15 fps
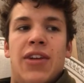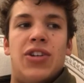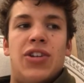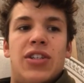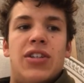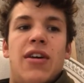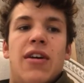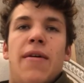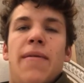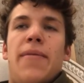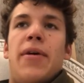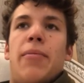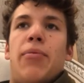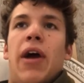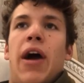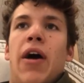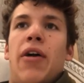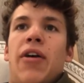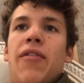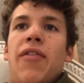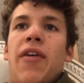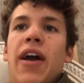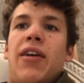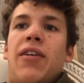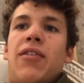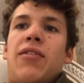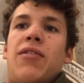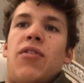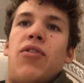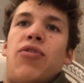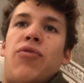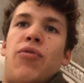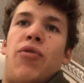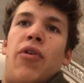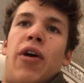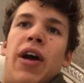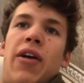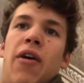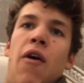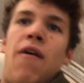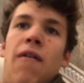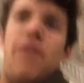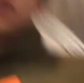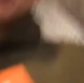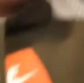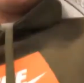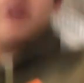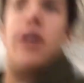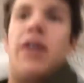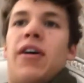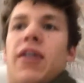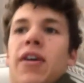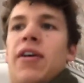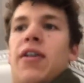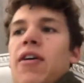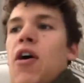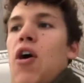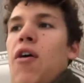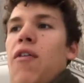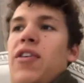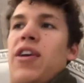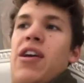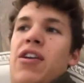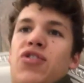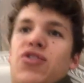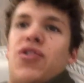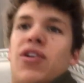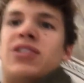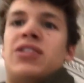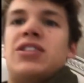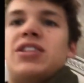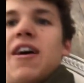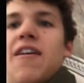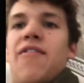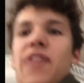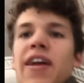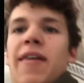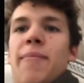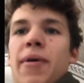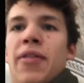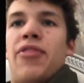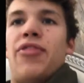just proud of, like, through, like, all of the all of the injuries and stuff that I've been